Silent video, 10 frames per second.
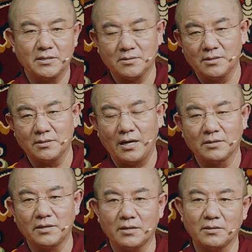also,
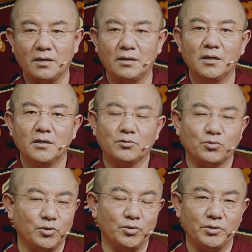in the Prajna
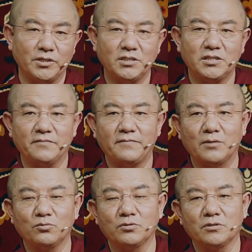Paramita, we
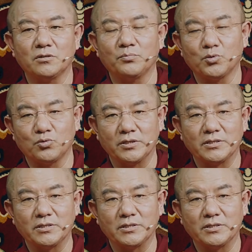talk about